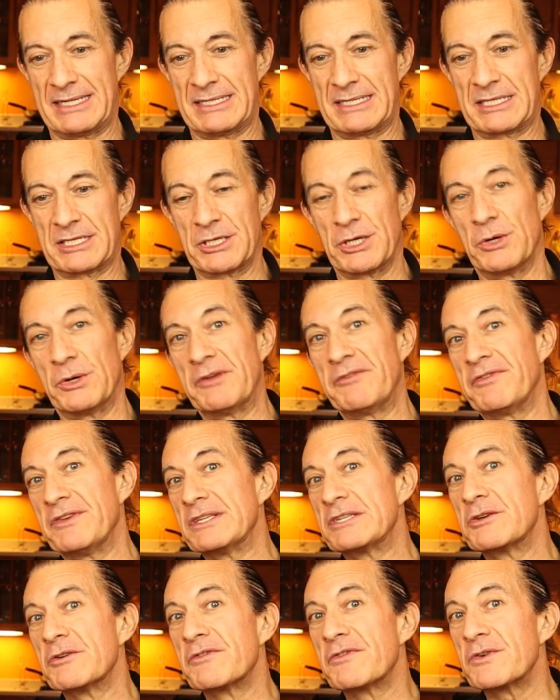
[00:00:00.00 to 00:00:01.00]
So if
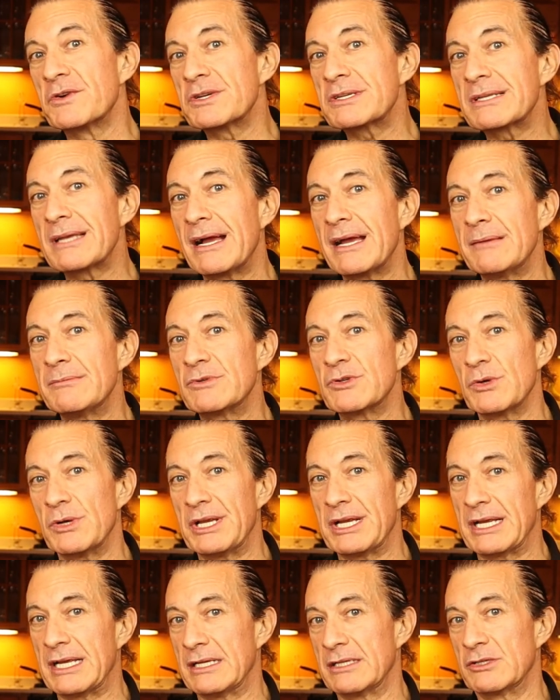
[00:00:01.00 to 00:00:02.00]
it's your first time
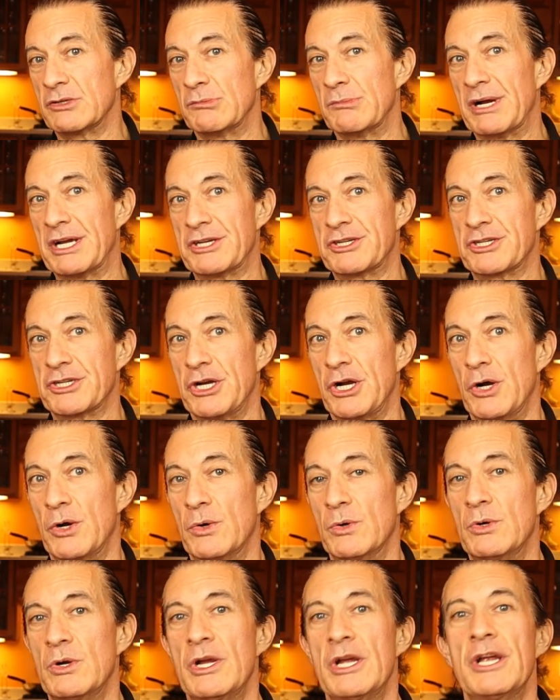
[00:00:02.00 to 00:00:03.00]
tuning into my
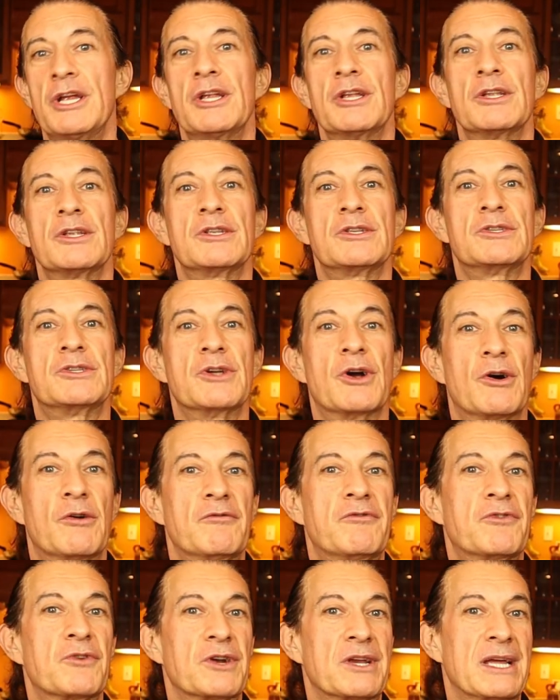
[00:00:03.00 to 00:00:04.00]
show,
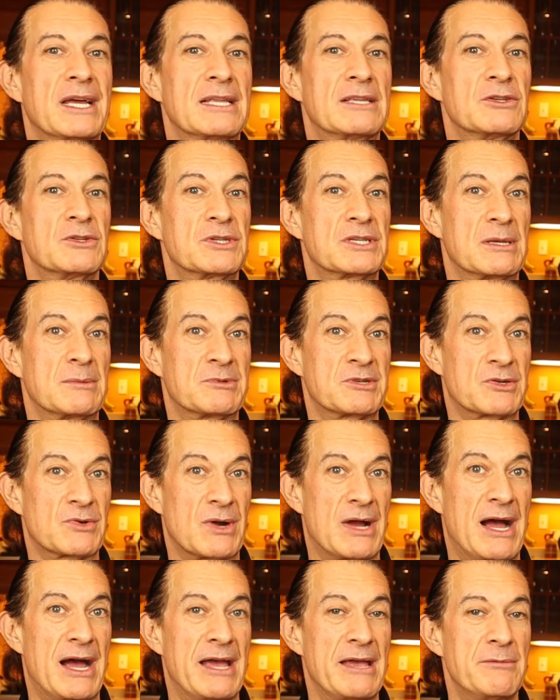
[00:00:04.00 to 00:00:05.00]
don't forget to
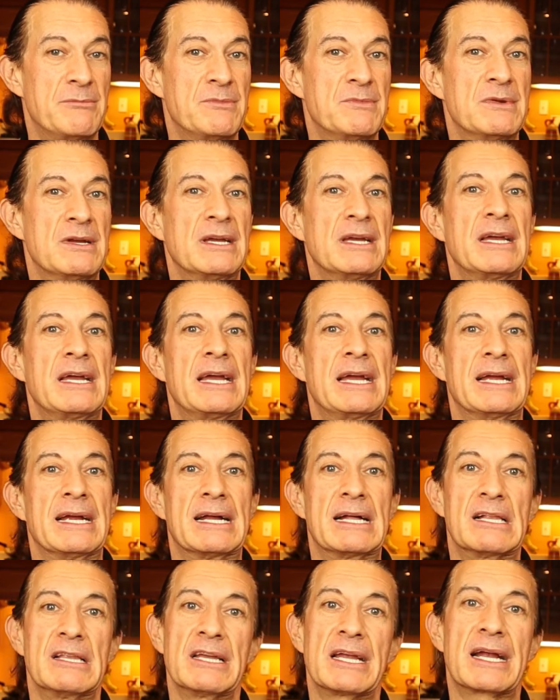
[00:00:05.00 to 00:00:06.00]
subscribe
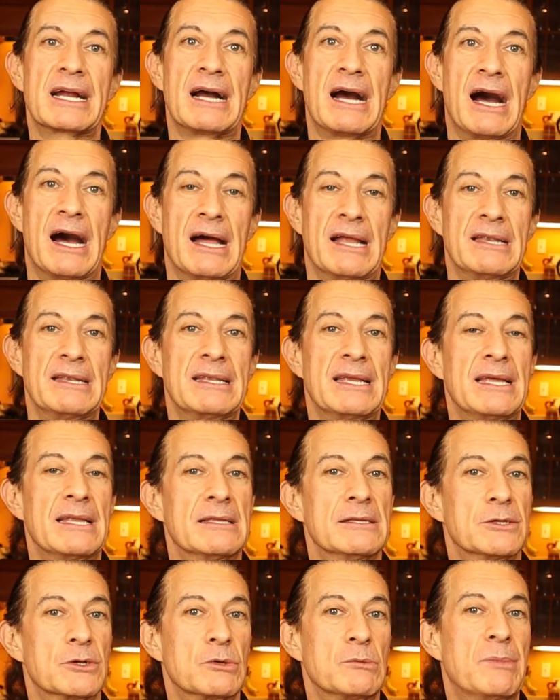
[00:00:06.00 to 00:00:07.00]
and click on
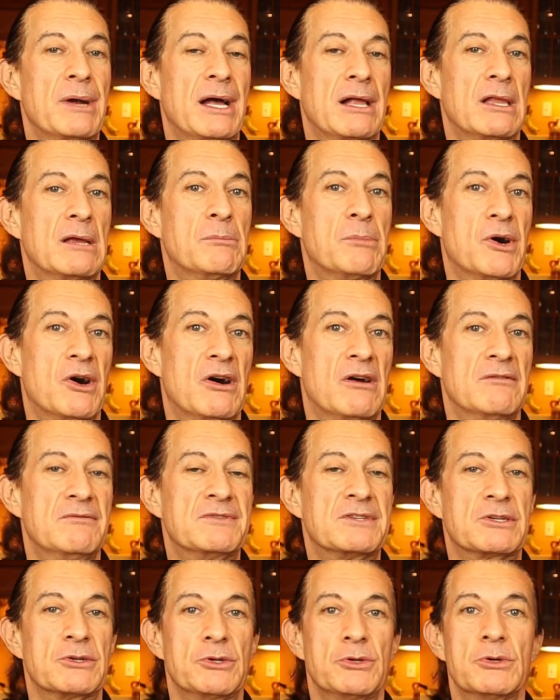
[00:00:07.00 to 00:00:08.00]
that little bell
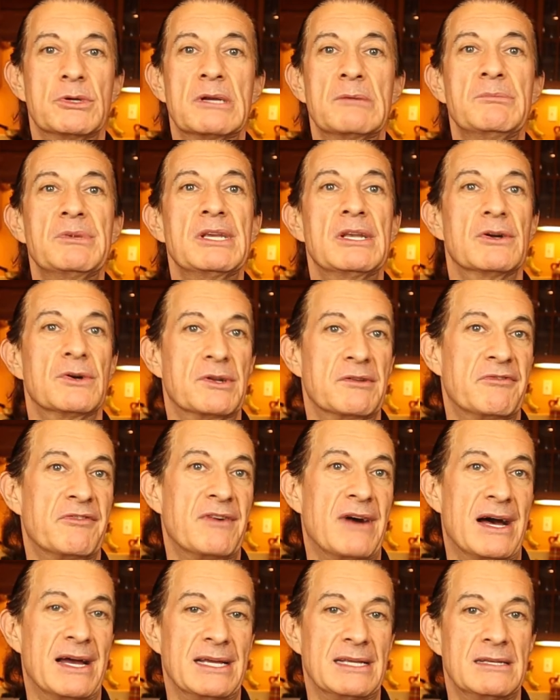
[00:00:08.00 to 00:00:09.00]
above so you can be
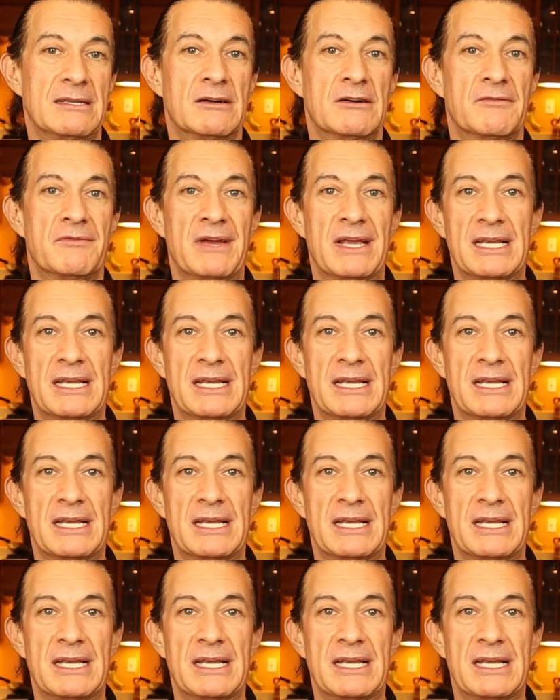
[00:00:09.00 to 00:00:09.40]
notified of